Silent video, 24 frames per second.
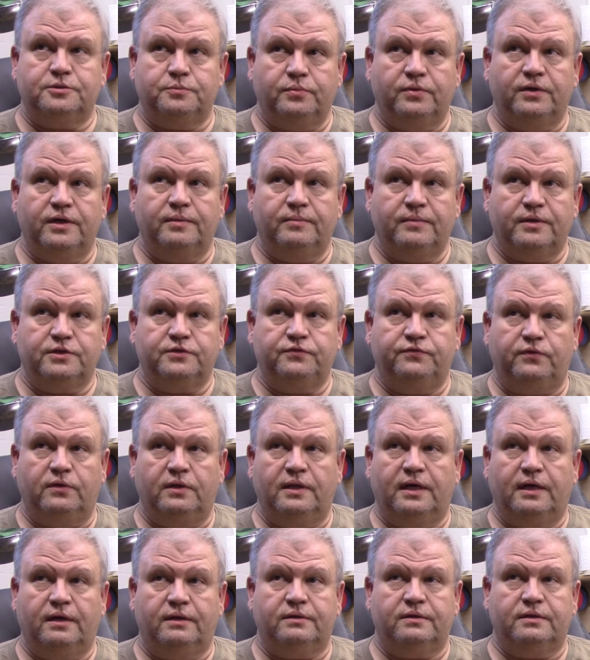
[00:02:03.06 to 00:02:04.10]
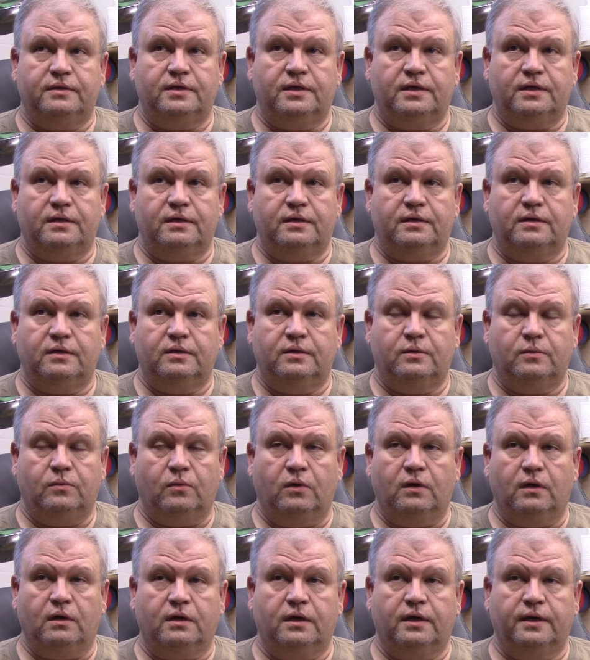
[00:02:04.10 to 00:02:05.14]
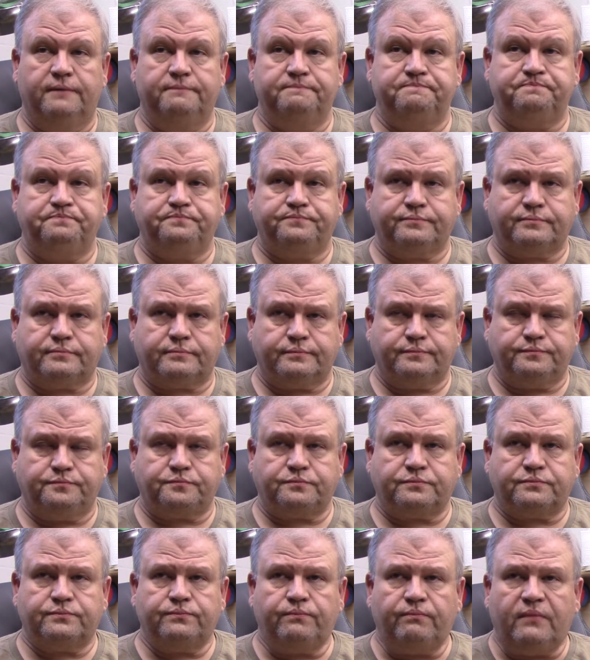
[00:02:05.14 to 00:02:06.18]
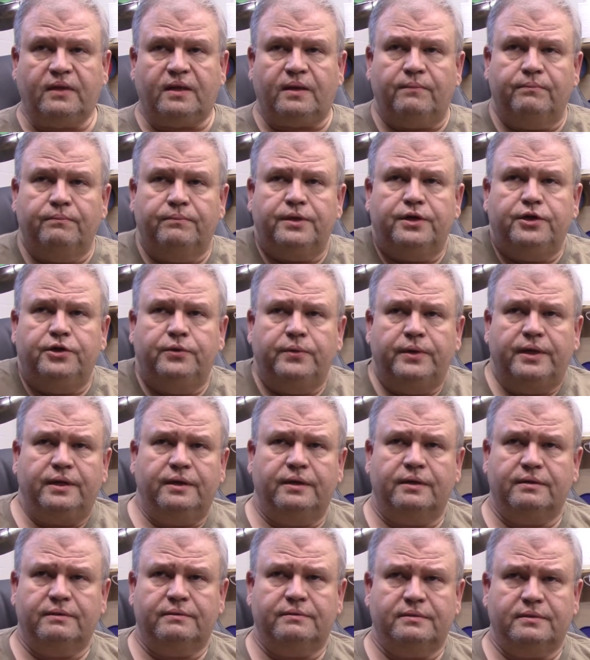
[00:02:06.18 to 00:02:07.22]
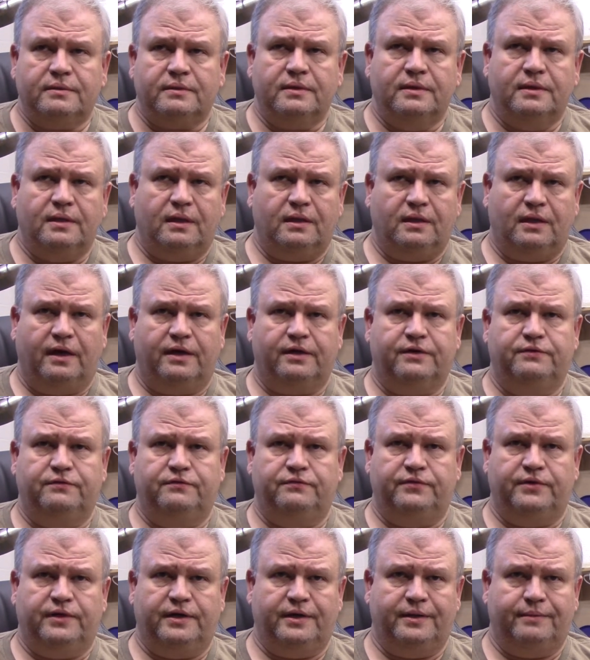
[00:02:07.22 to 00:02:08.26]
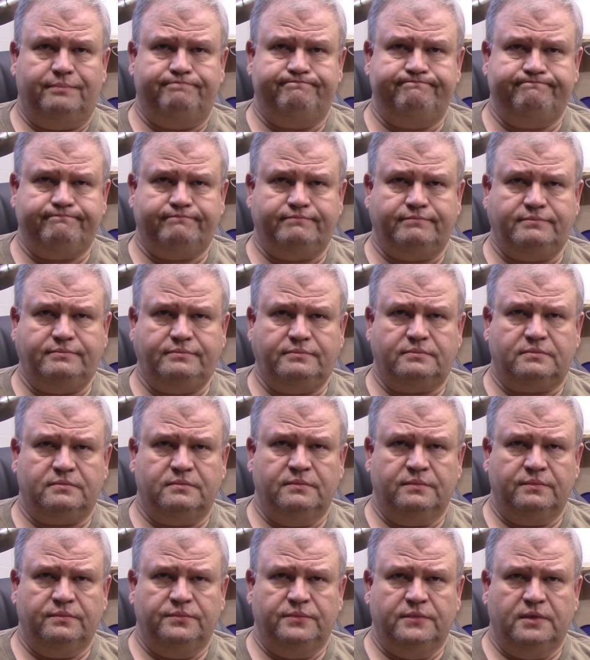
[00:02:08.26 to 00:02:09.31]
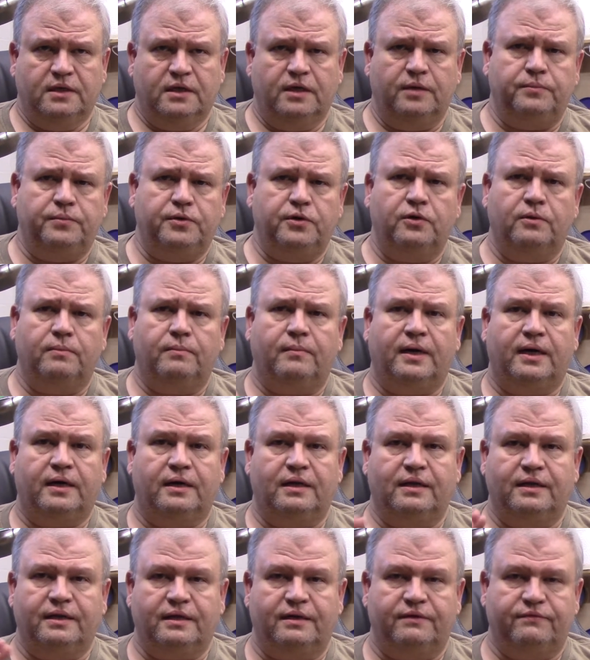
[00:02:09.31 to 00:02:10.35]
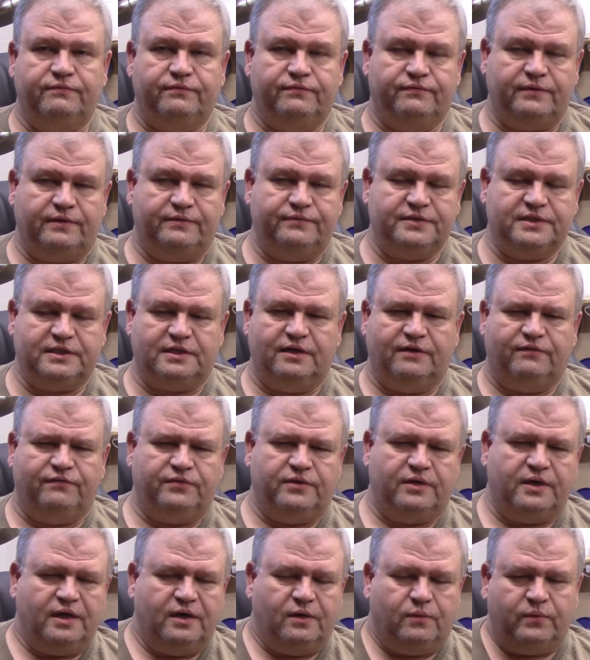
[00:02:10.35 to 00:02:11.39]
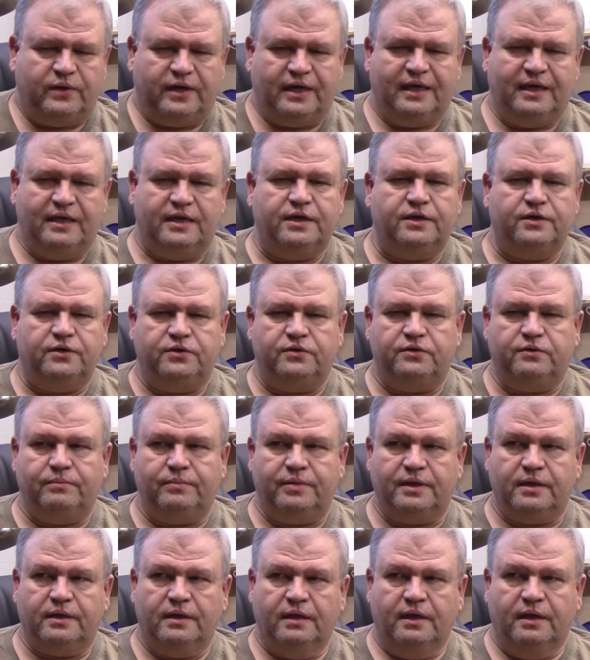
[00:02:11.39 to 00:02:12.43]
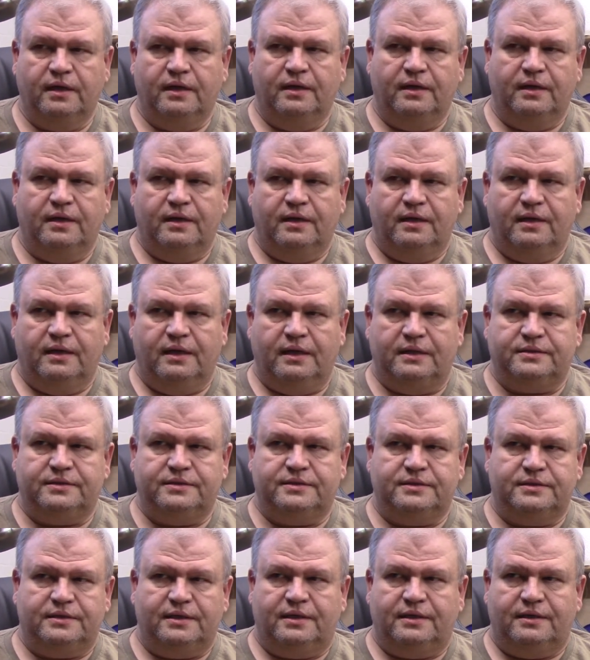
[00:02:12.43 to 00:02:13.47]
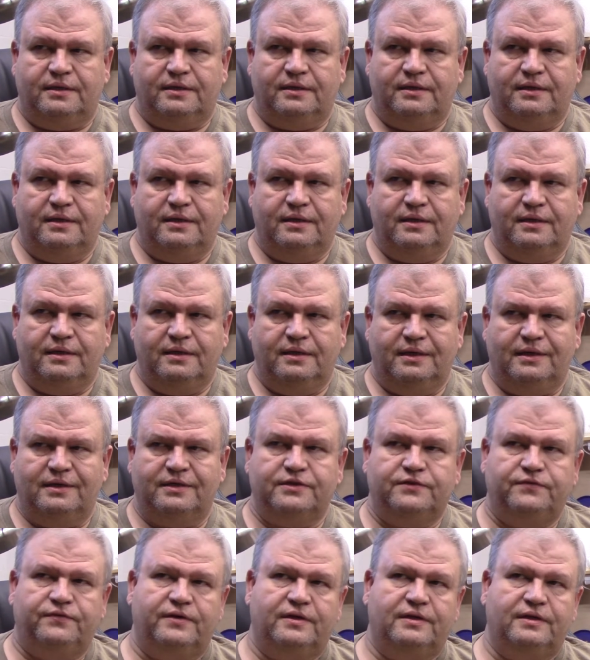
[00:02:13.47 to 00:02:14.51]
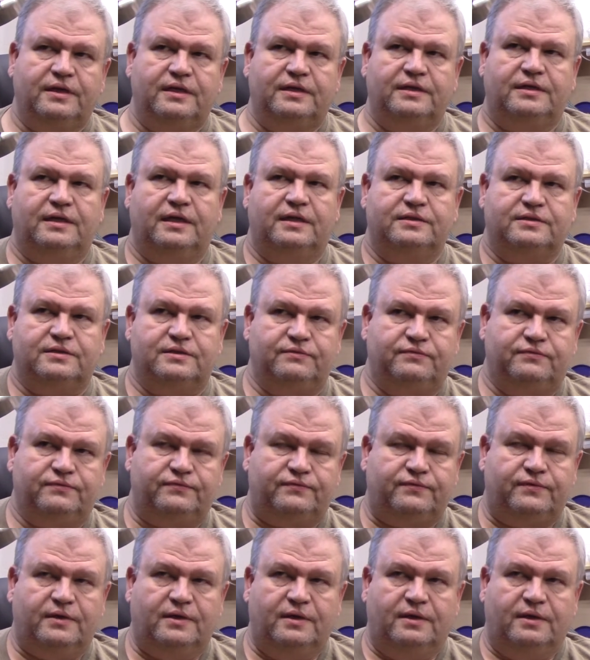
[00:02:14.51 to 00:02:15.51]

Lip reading: pretty much full-out work. I've been doing a lot of computer modeling of stuff that I don't want to get into, but it's you know, it's fairly intensive,